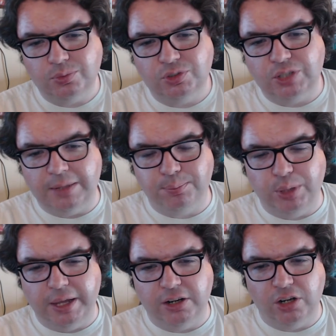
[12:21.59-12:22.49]
that
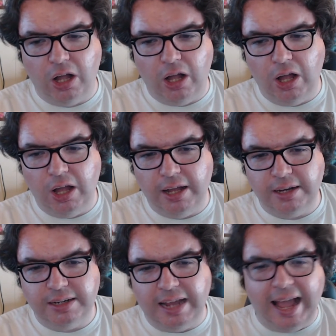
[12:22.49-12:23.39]
player
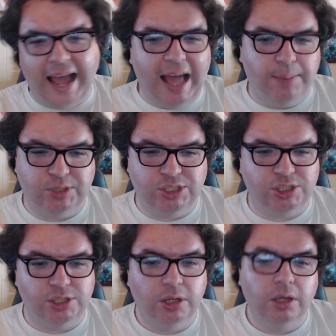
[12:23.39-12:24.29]
on apps,